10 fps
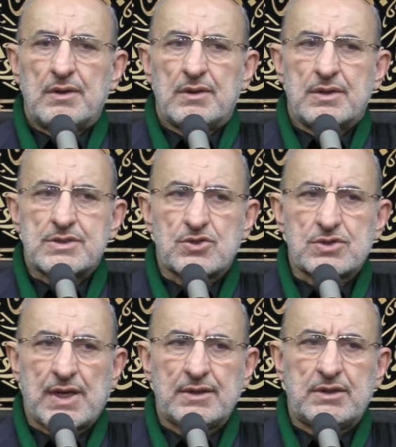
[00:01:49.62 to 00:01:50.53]
The
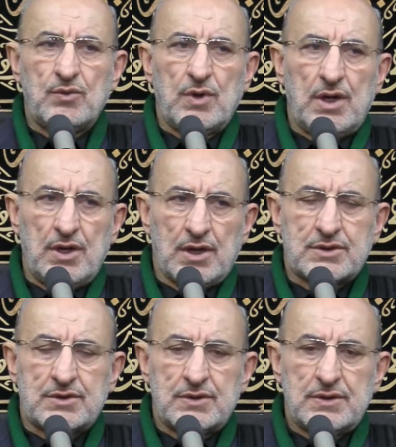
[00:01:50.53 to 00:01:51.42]
society will
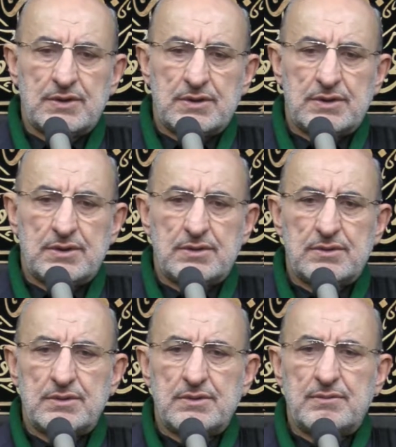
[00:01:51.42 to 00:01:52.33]
not
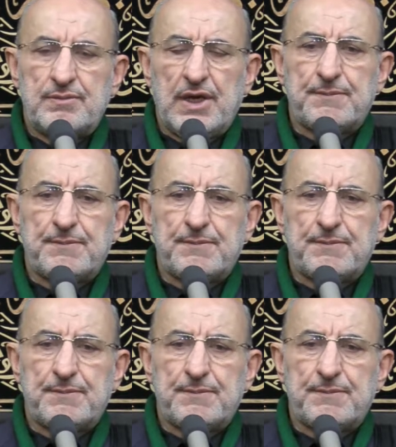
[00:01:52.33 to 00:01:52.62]
be